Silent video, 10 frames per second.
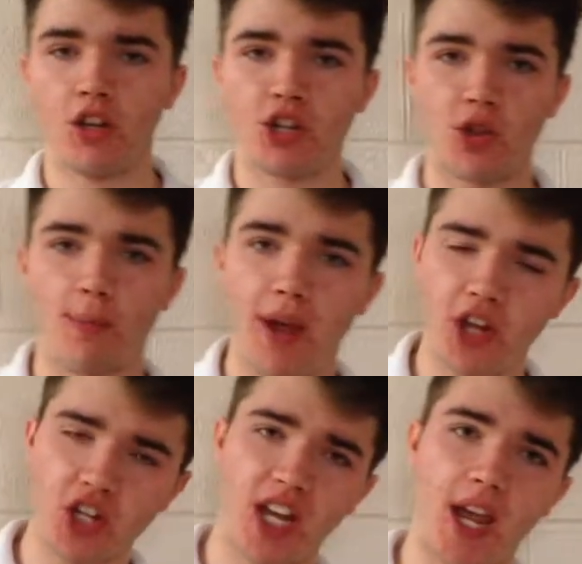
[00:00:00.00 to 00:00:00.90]
So the
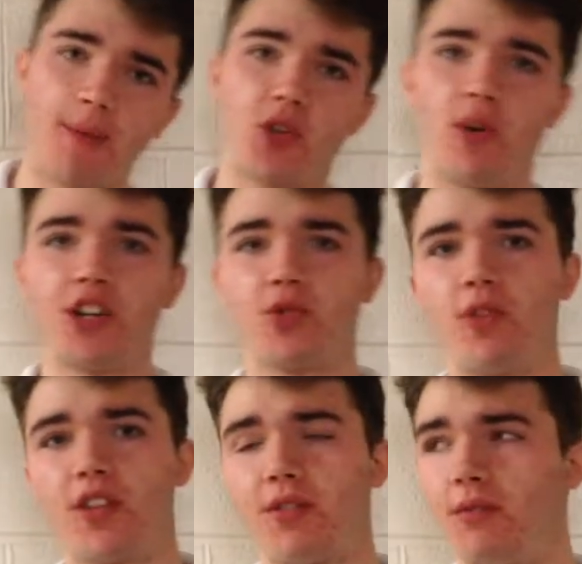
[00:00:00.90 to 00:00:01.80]
patient came to us
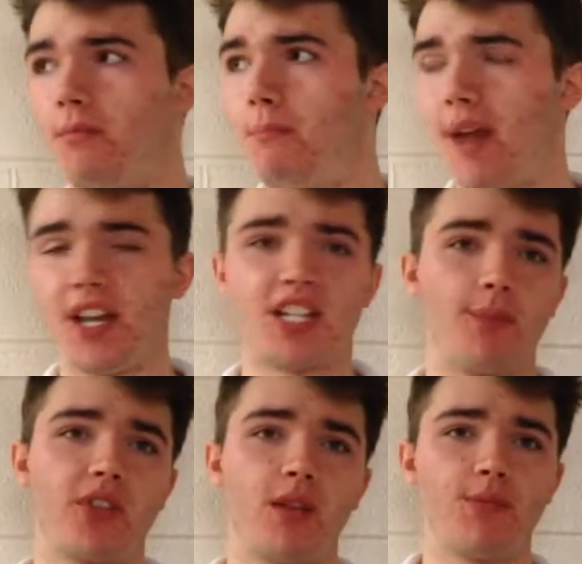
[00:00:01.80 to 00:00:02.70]
with Many
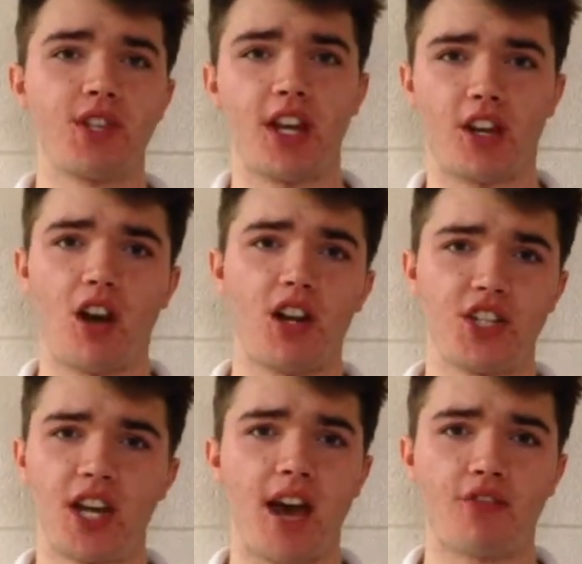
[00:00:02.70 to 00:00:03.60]
symptoms like
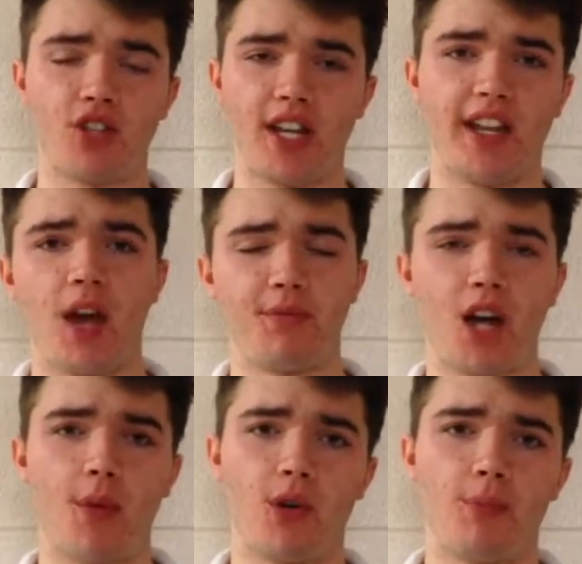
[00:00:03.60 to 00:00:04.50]
nausea after eating,
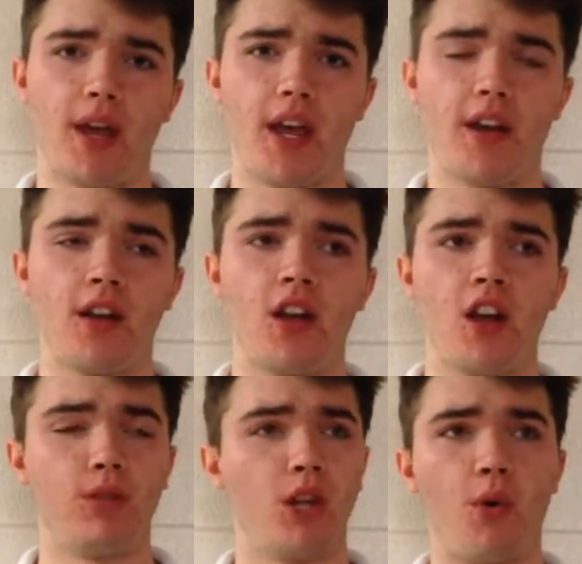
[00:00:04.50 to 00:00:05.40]
abdominal pain,
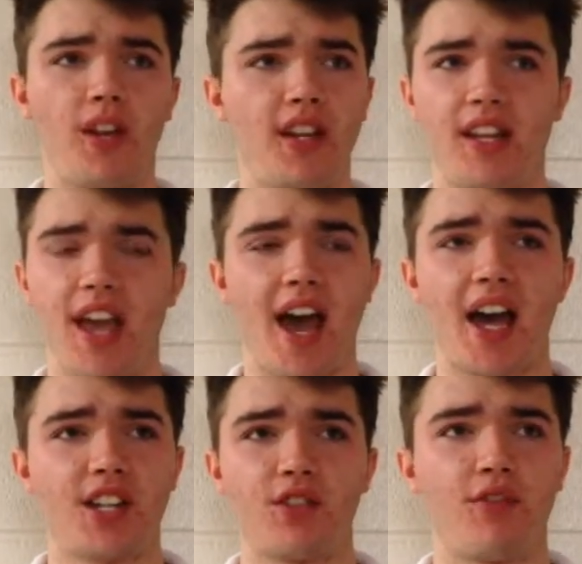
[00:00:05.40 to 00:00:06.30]
bloated,
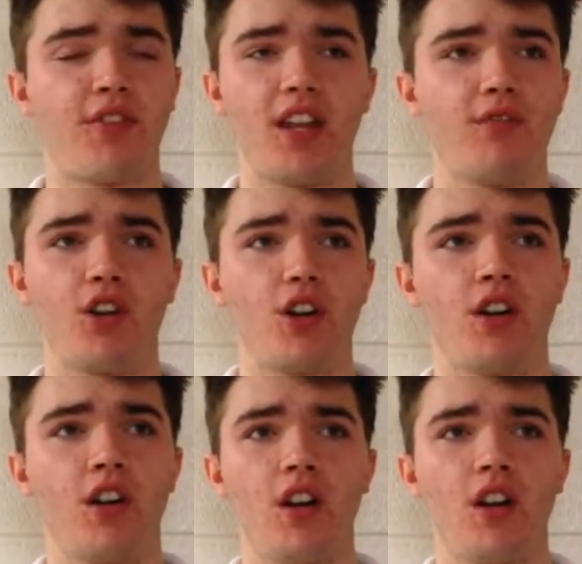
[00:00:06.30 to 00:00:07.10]
gas, fever,